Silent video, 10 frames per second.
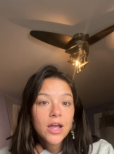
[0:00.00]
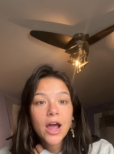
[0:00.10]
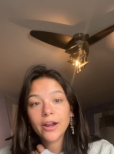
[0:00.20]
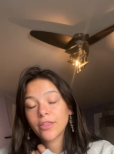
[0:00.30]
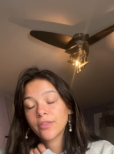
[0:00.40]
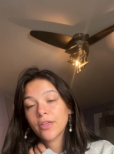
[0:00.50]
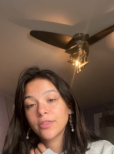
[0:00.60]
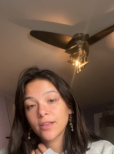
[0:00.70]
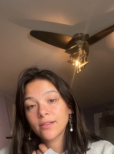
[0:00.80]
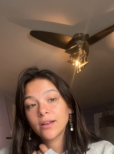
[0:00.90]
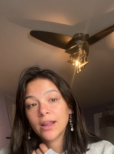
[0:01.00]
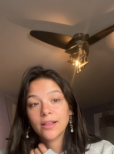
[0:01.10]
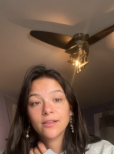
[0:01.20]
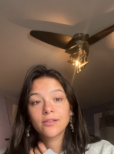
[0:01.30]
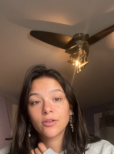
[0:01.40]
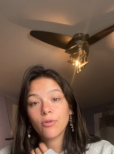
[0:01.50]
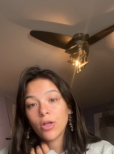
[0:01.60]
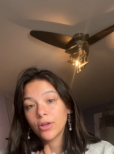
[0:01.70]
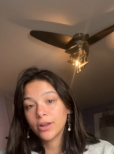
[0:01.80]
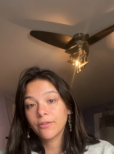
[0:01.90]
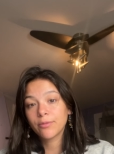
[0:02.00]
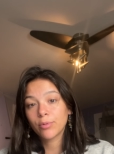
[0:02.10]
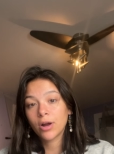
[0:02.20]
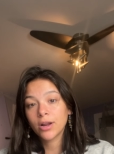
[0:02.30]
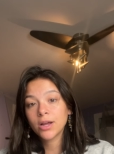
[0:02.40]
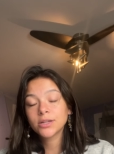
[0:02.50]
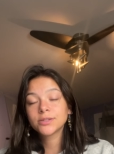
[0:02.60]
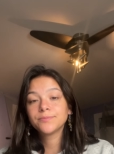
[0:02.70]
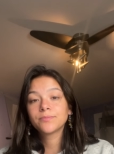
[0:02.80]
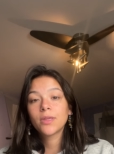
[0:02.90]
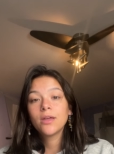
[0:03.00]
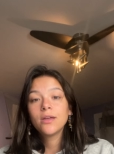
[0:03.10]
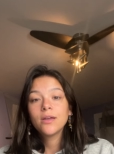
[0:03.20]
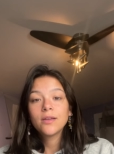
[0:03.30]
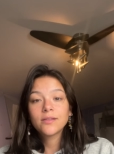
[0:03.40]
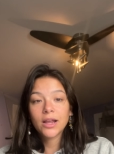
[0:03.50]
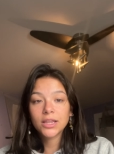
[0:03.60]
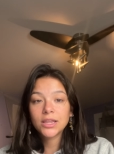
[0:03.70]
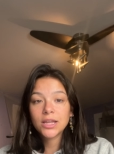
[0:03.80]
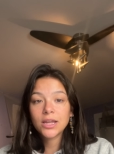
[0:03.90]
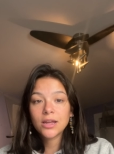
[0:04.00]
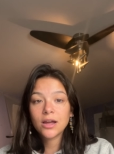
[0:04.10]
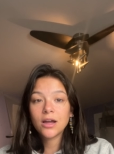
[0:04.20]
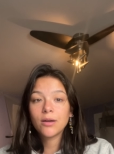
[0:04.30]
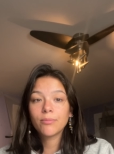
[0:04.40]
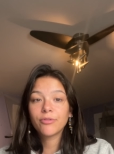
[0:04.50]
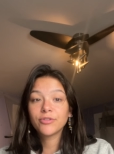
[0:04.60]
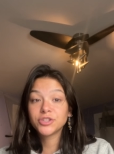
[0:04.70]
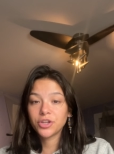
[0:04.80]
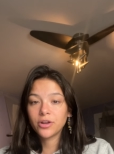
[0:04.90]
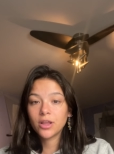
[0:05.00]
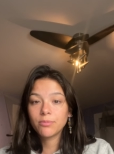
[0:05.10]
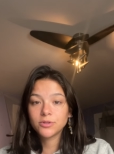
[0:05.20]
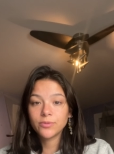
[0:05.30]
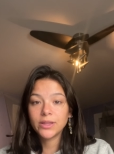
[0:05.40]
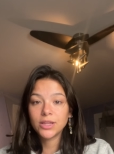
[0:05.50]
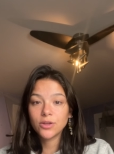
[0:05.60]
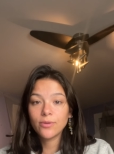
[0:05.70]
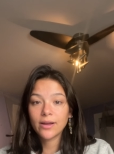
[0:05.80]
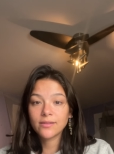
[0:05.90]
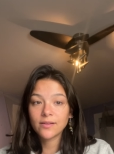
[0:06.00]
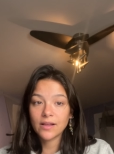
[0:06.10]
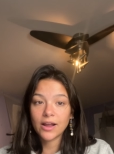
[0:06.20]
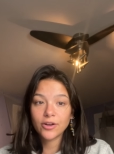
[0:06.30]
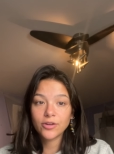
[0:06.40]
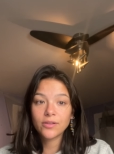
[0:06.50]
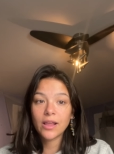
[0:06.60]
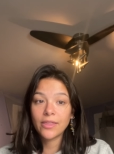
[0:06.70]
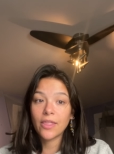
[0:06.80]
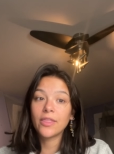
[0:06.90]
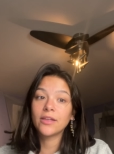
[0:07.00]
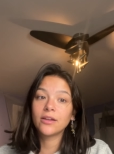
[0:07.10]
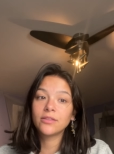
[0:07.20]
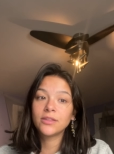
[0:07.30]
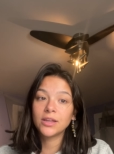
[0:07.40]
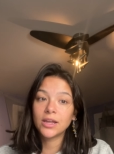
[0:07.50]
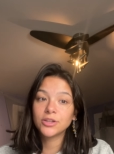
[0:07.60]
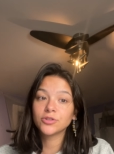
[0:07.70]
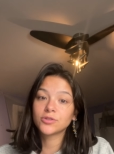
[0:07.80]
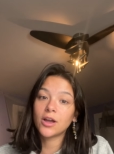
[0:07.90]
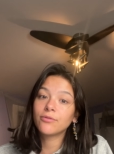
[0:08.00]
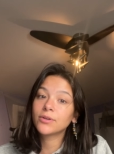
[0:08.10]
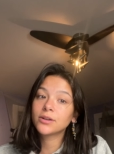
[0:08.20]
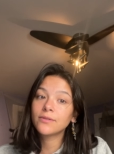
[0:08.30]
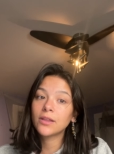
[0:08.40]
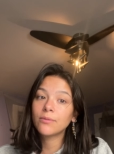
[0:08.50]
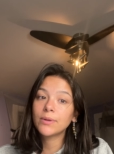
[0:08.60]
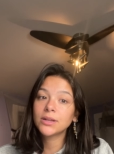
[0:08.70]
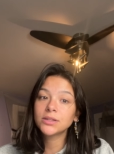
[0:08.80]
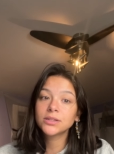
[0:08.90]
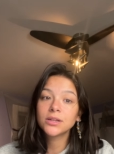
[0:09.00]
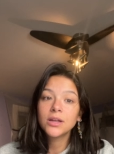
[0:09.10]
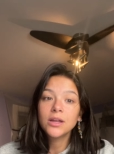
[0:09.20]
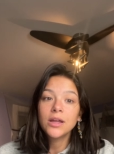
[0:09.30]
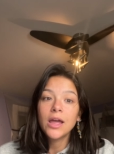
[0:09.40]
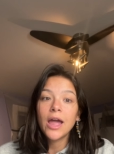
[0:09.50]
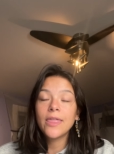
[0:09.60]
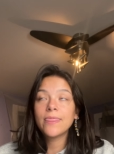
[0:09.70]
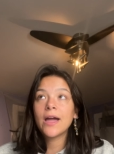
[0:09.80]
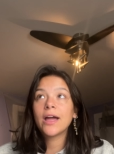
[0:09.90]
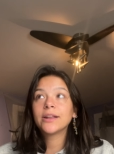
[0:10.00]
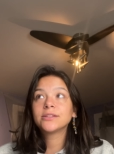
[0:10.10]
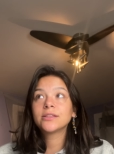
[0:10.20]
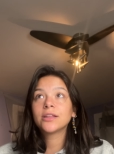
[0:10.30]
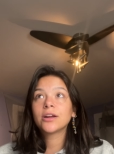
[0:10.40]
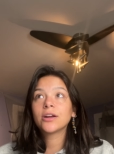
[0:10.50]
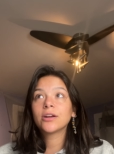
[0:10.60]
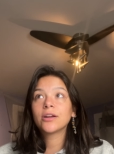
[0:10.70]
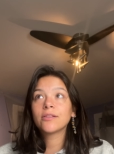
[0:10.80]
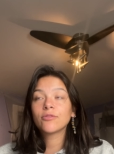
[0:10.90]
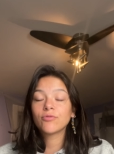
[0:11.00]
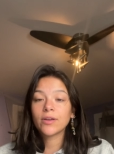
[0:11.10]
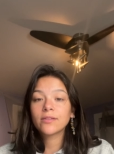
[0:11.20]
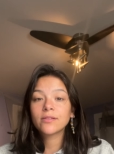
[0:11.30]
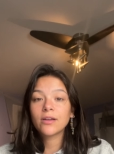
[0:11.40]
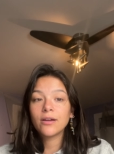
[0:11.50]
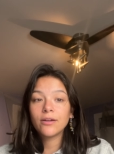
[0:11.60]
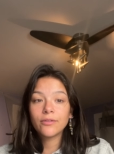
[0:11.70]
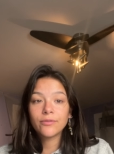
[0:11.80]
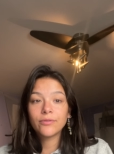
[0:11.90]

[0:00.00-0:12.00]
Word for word: And I thought that this enhances the quality of the product. Secondly, um, the fragility between the UX designers and then the agile software development and that there is a risk of